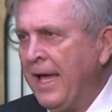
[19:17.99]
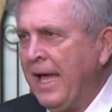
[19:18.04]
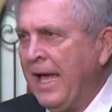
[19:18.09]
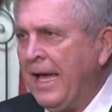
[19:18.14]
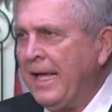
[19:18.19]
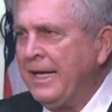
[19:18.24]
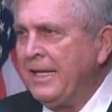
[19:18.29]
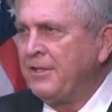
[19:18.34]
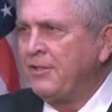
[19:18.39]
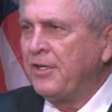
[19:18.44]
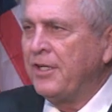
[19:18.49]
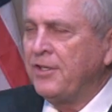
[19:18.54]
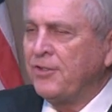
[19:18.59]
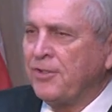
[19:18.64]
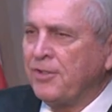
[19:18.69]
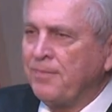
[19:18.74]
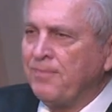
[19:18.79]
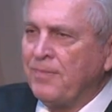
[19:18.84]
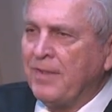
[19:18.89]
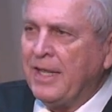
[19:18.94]
And he says
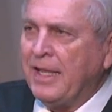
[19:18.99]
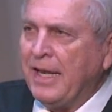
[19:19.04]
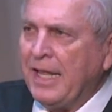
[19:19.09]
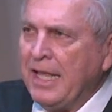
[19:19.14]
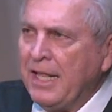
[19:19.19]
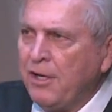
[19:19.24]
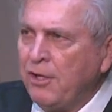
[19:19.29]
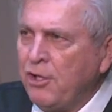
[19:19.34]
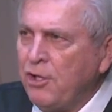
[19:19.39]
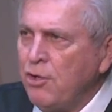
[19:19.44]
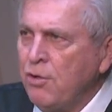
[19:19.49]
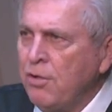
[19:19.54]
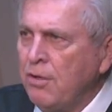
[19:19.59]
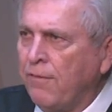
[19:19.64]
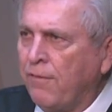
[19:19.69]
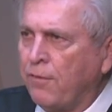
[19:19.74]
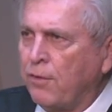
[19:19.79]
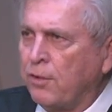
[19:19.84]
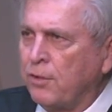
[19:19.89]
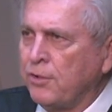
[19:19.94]
that in a
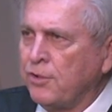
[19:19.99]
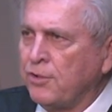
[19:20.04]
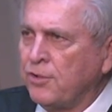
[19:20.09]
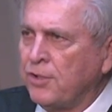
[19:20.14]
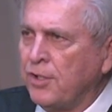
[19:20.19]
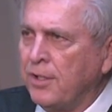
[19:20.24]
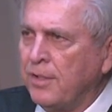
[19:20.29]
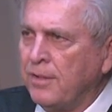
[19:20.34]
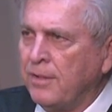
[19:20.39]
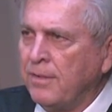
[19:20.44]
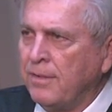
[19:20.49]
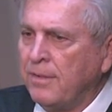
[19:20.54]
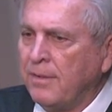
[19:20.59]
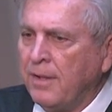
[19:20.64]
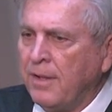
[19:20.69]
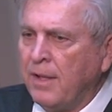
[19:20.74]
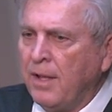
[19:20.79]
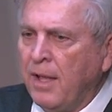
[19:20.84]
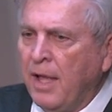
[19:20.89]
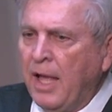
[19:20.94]
universe,
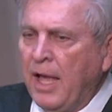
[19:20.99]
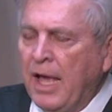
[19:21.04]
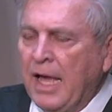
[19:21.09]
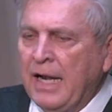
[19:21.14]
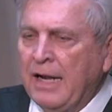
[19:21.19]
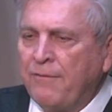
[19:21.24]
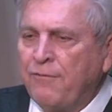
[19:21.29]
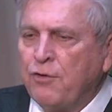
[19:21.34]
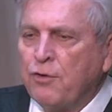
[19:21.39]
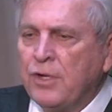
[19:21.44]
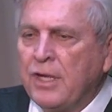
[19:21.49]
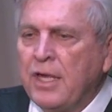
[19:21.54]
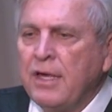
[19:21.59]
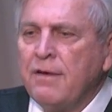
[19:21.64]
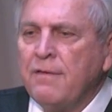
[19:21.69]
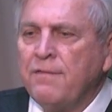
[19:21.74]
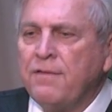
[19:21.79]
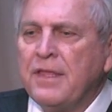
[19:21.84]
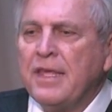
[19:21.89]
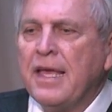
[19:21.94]
and if you
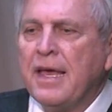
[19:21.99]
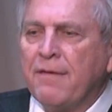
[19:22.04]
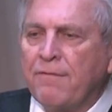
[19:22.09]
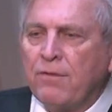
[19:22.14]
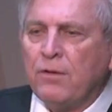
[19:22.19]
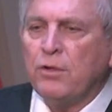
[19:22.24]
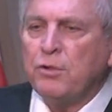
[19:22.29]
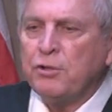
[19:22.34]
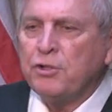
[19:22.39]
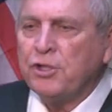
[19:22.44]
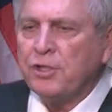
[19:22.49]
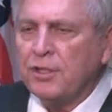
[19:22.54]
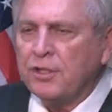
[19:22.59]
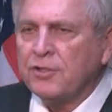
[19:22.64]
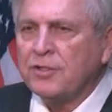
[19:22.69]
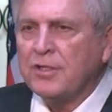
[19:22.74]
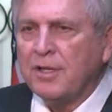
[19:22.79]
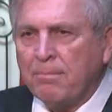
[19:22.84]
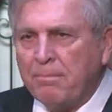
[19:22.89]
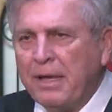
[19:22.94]
give the evolutionists
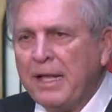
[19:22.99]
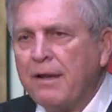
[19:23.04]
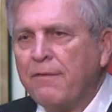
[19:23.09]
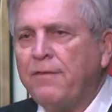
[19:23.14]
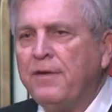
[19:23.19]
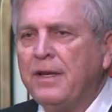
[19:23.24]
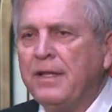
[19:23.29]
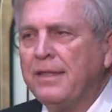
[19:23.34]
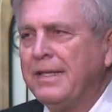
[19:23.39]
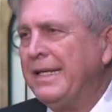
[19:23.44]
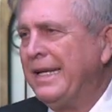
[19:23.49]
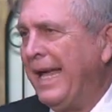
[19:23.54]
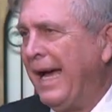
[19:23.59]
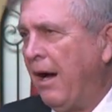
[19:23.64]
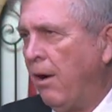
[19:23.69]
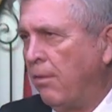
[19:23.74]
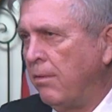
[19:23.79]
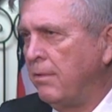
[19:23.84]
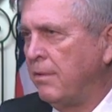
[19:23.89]
the benefit of the doubt,